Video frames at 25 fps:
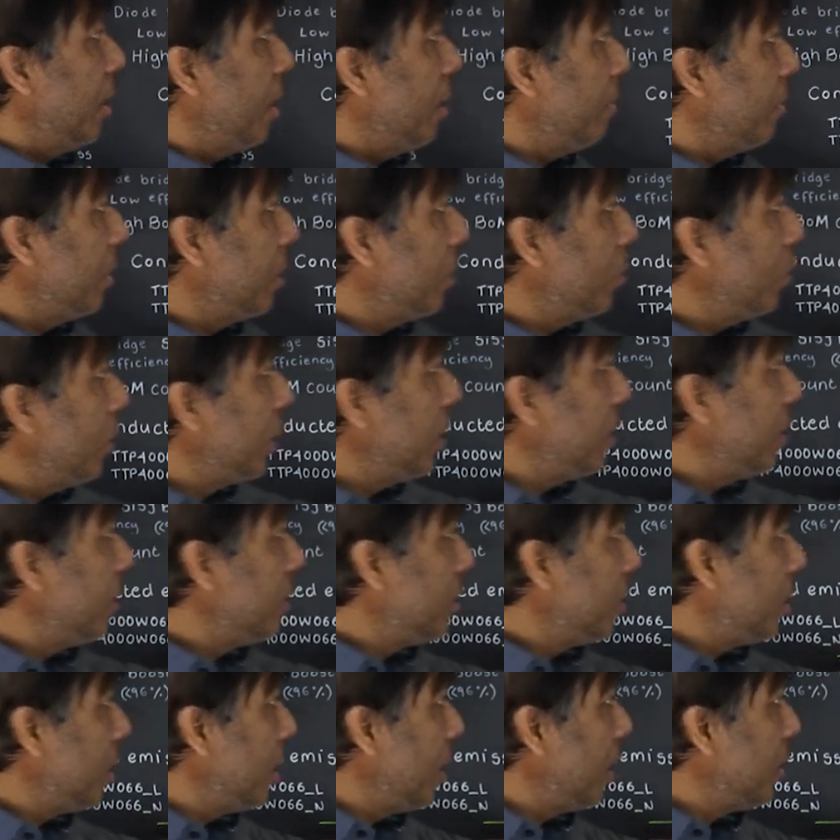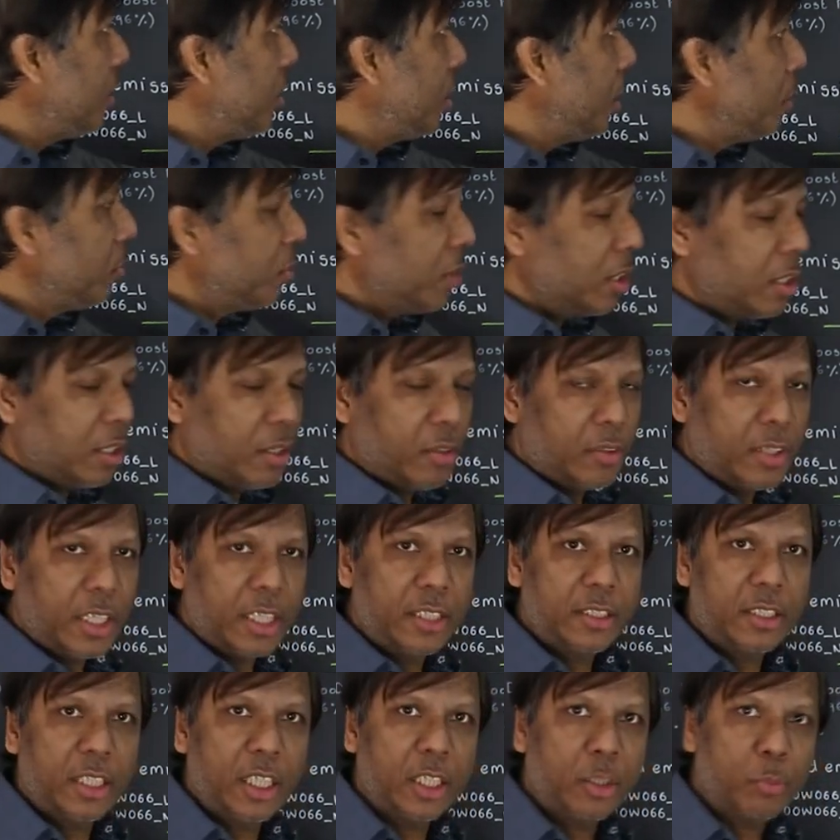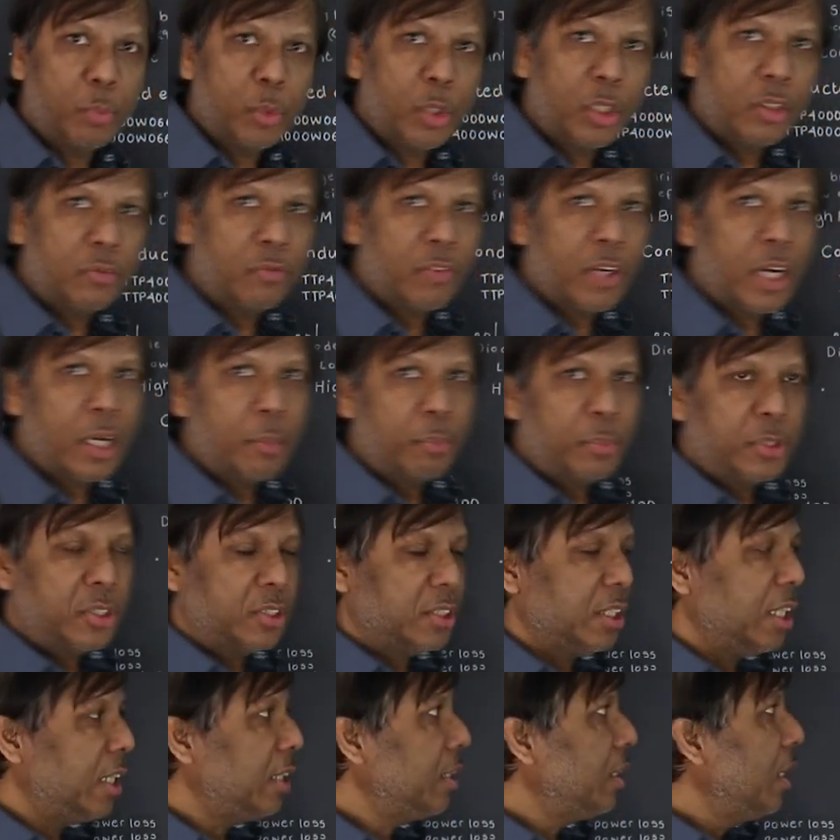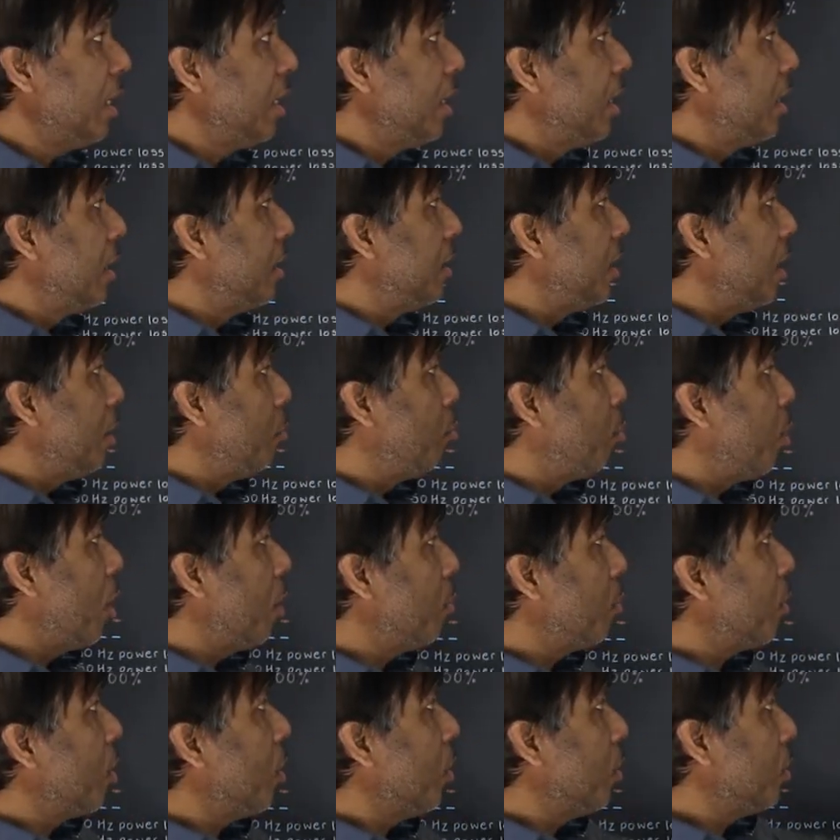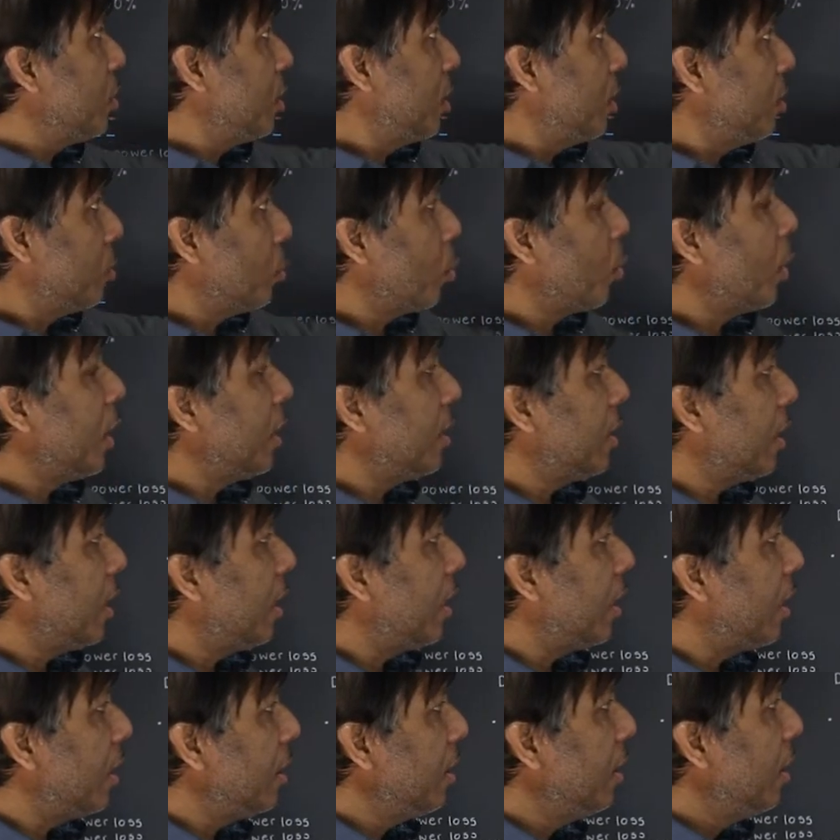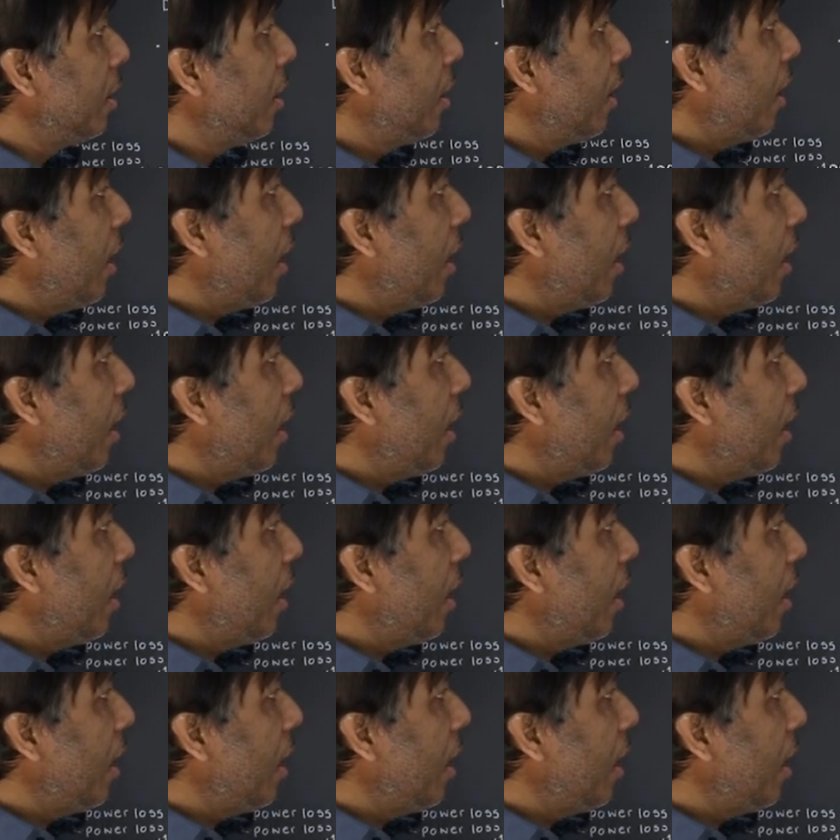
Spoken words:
Even though it achieves around 98.5%, the BOM cost is quite high.